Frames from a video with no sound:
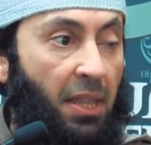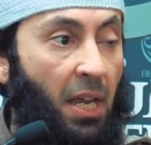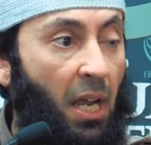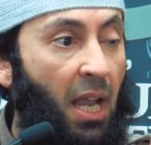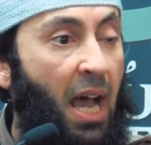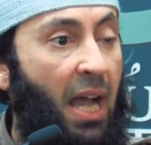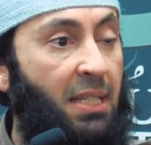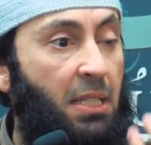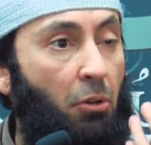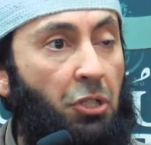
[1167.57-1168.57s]
that Allah
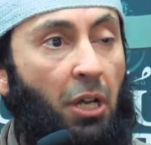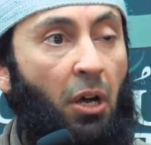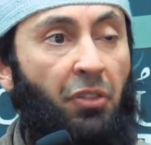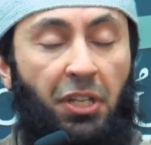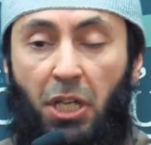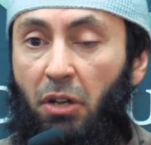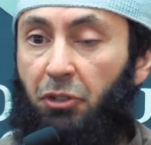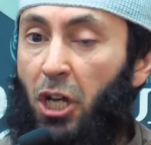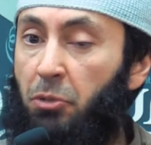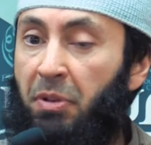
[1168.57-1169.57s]
Azza wa Jal on the day
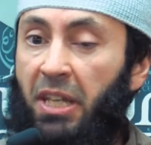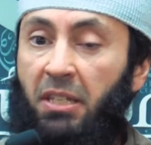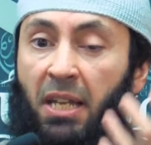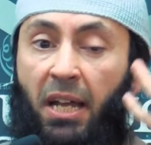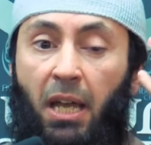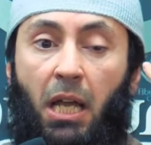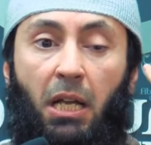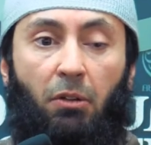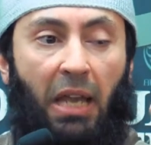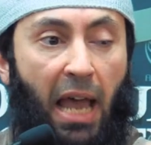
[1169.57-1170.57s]
of judgment is not going to
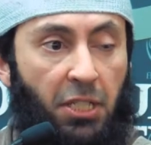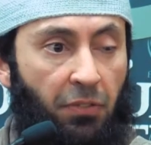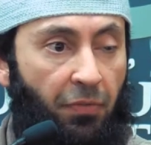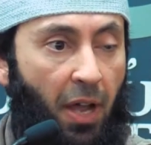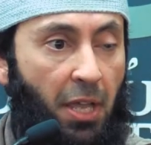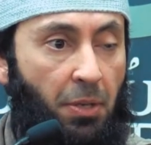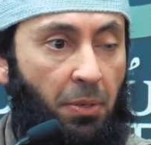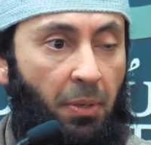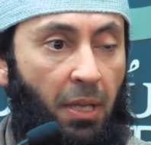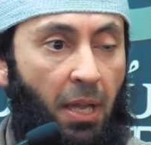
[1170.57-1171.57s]
classify
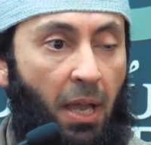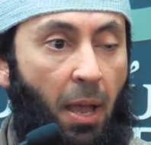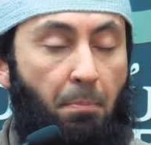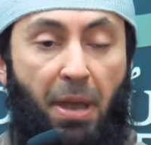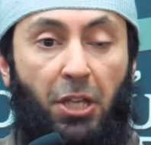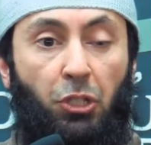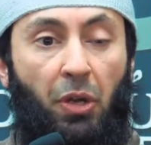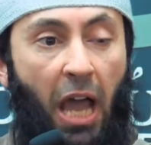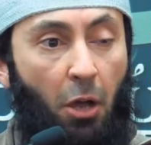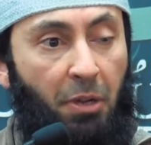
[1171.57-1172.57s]
you based
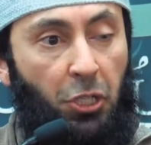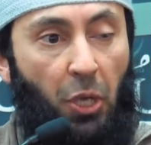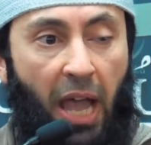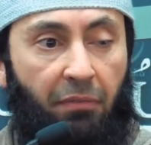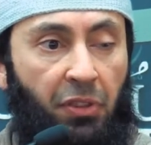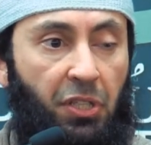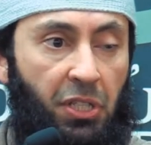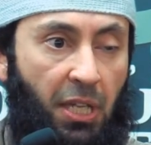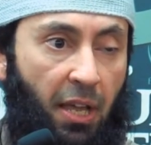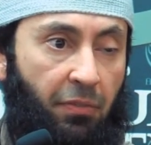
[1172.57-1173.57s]
on how much you have in
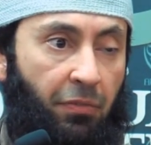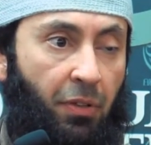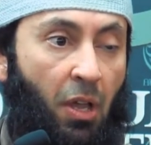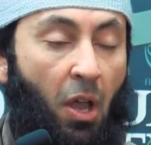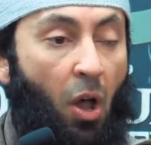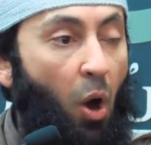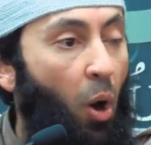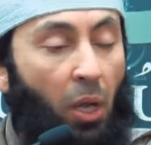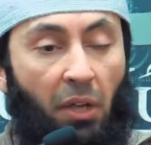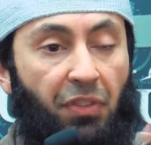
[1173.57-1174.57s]
this life.
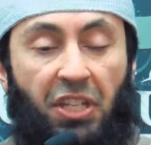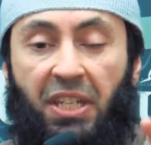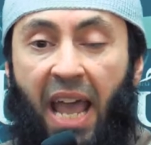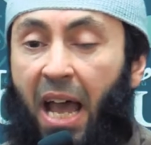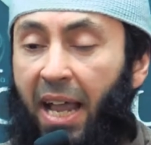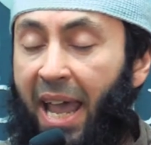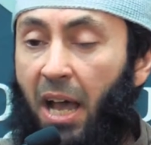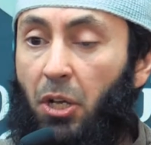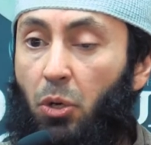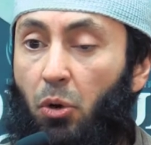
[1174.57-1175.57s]
All of these
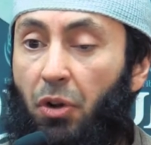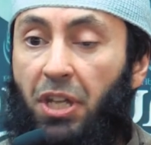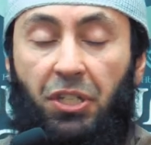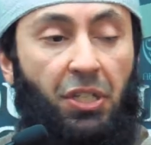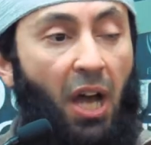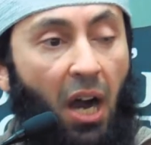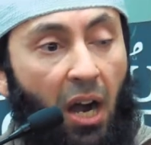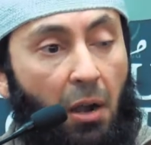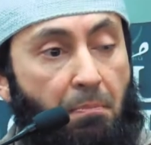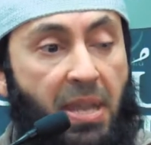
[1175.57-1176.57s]
categories
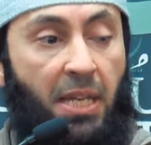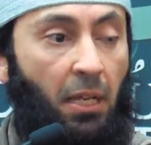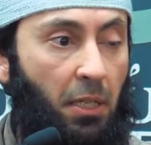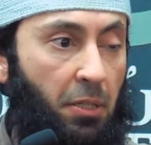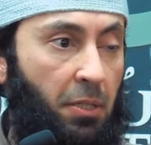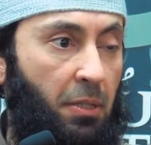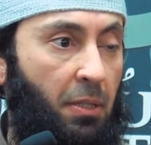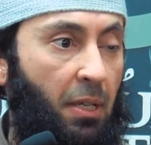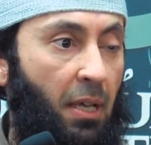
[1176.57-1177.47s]
are meaningless.